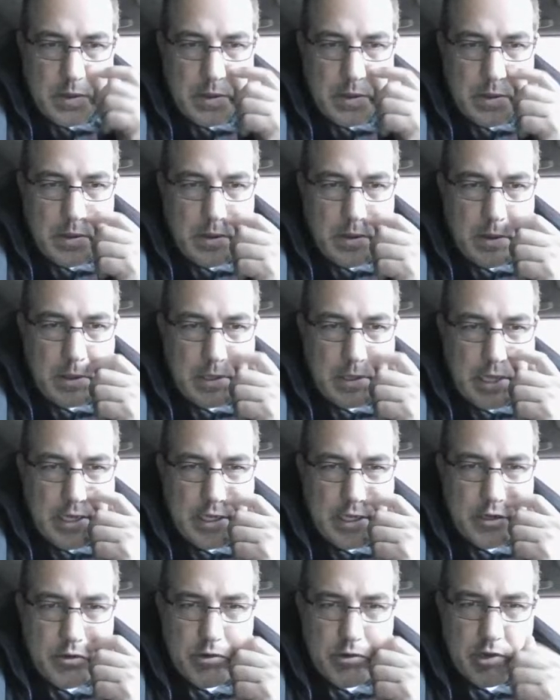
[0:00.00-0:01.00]
A lot
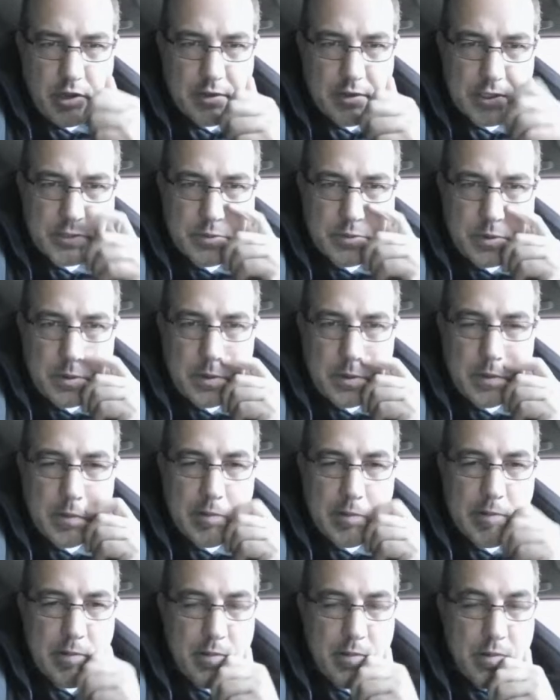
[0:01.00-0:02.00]
of integral on this one.
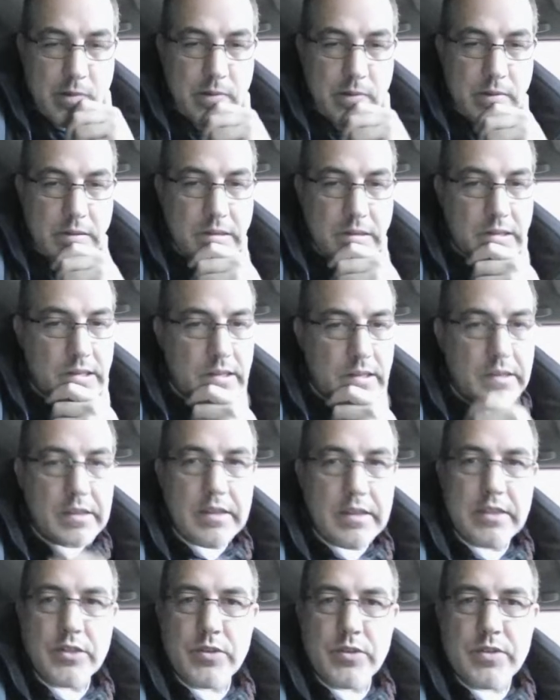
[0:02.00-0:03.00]

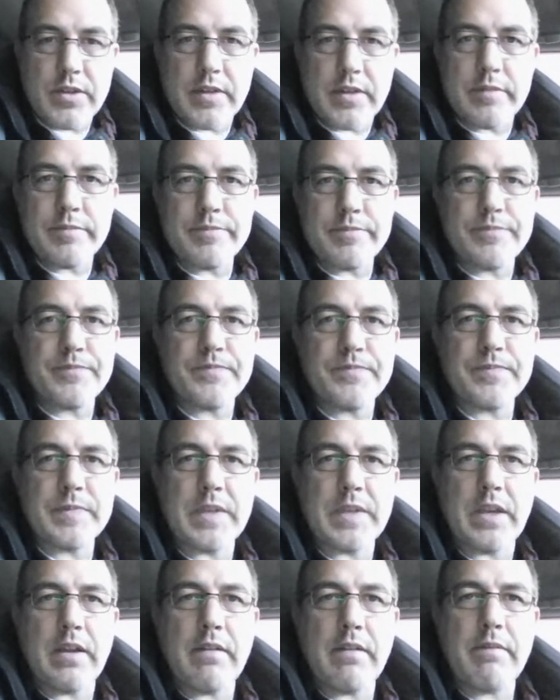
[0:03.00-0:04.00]
Interesting.
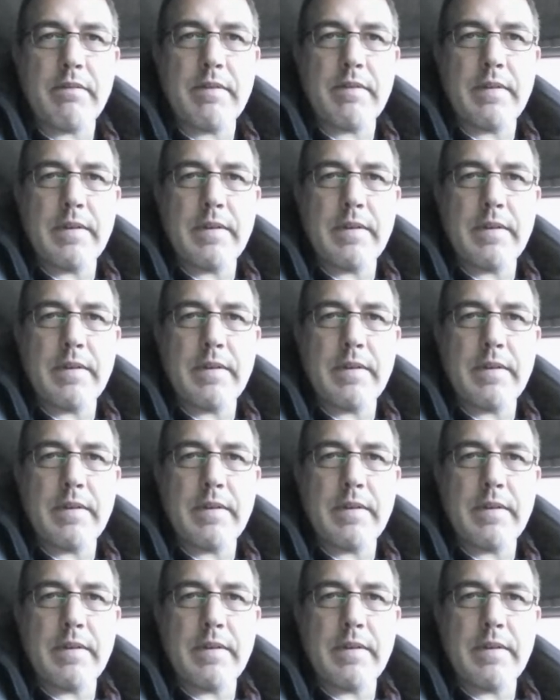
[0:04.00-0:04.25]
Okay.